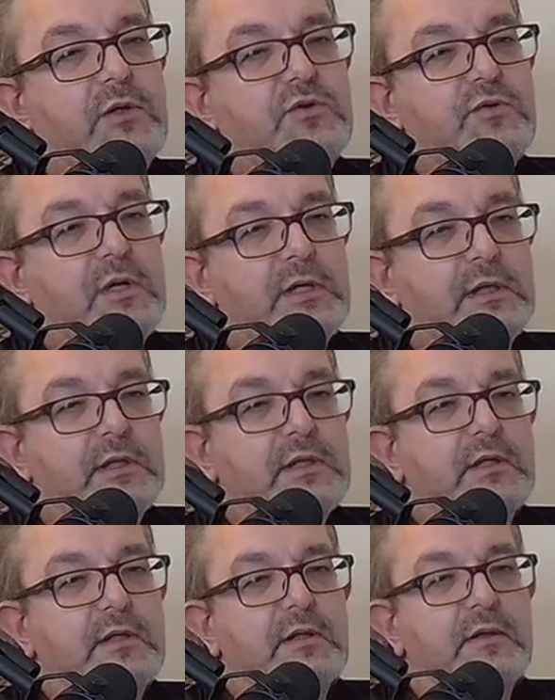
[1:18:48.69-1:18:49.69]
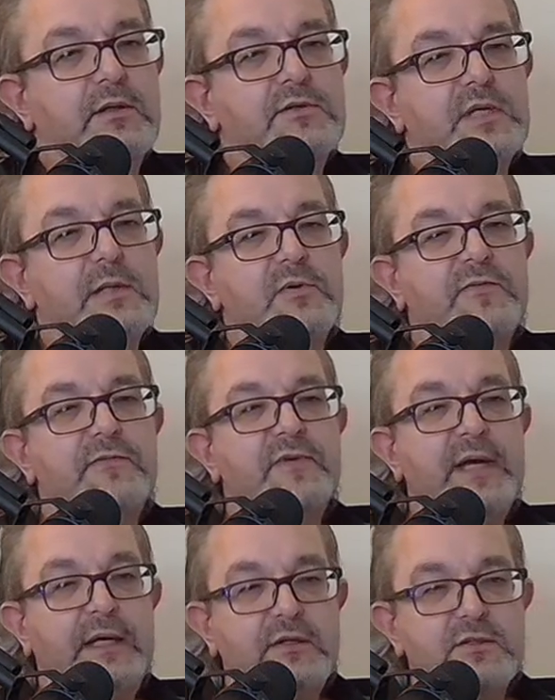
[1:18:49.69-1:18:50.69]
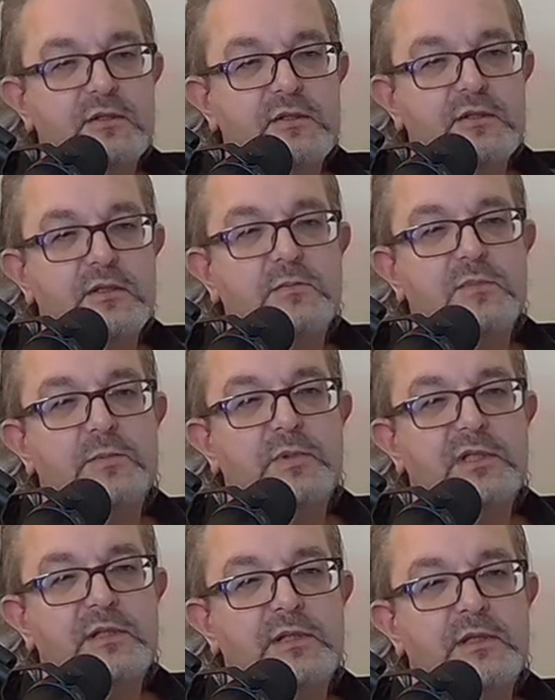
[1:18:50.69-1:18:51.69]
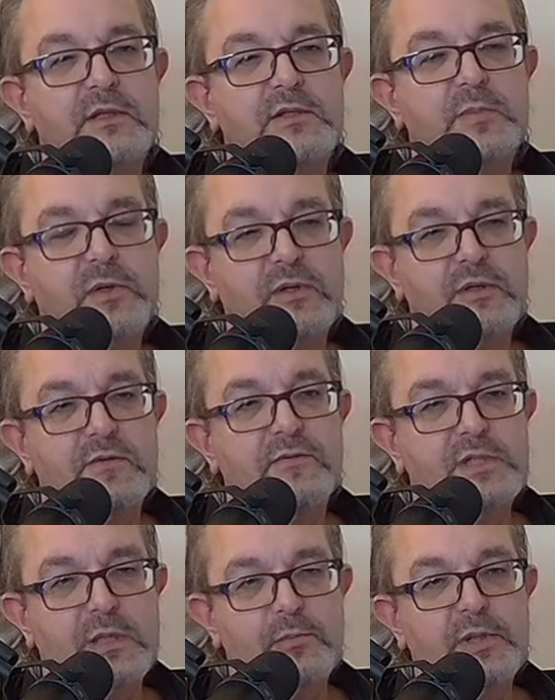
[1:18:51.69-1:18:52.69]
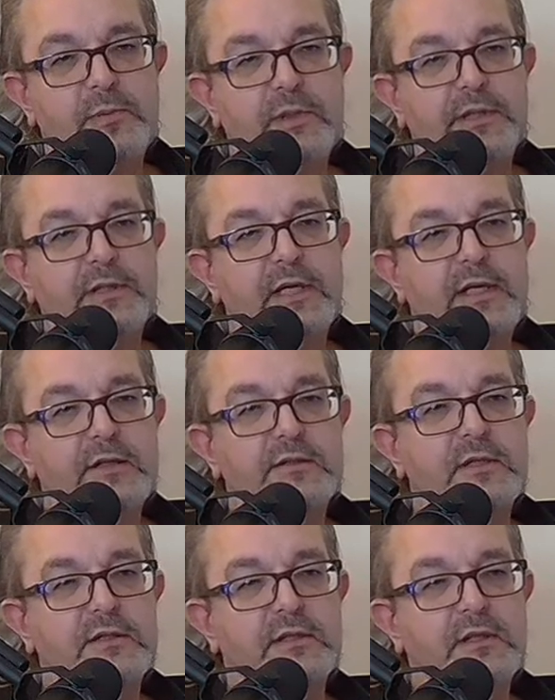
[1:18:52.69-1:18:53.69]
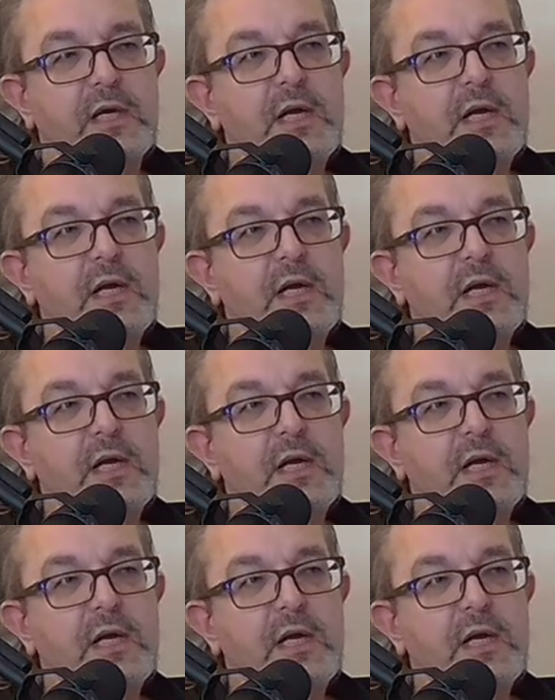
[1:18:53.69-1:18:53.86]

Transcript: drug, the same effects seem to be experienced for some people under anaesthetic.